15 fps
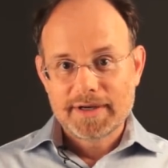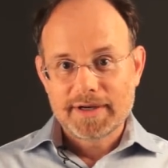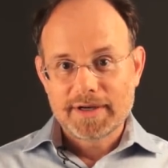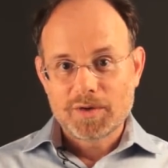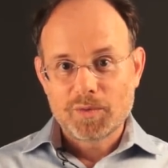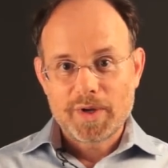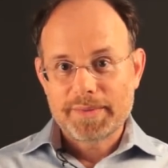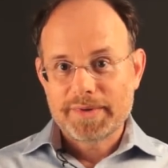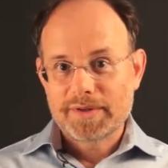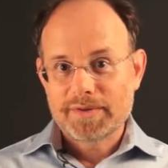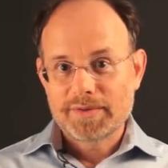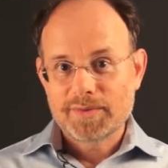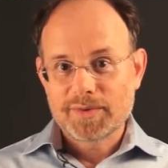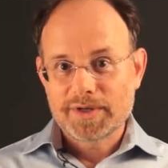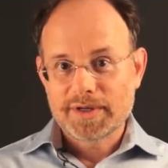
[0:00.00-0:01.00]

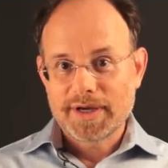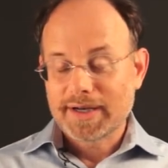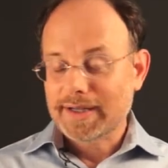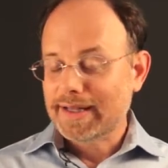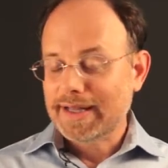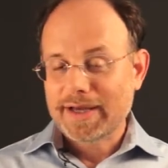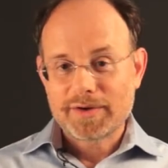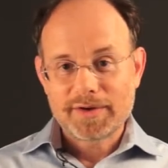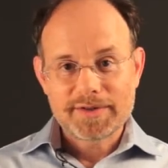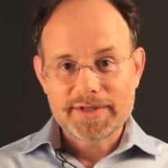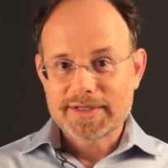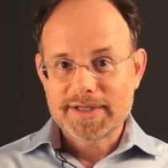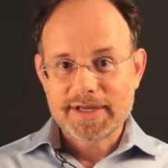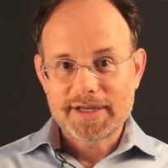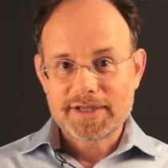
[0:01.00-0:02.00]
Women were not allowed on
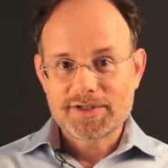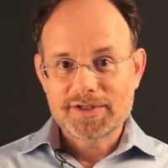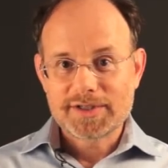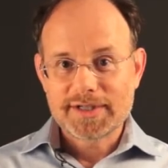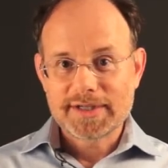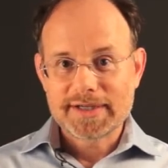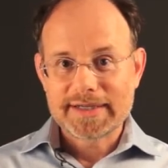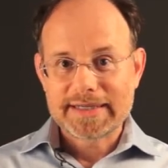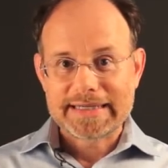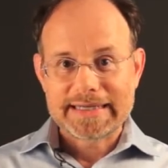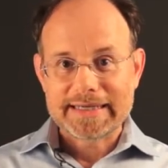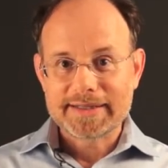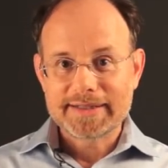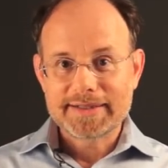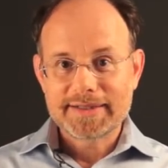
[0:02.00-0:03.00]
the stage in
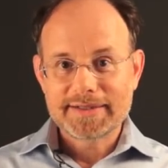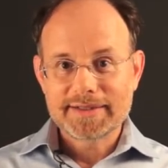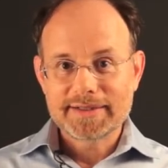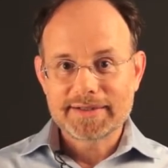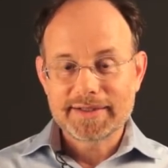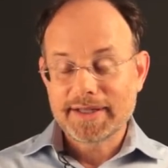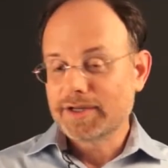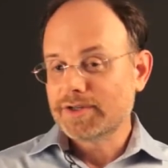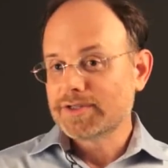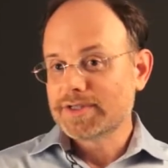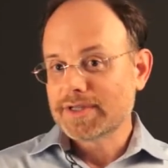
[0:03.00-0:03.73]
England until the later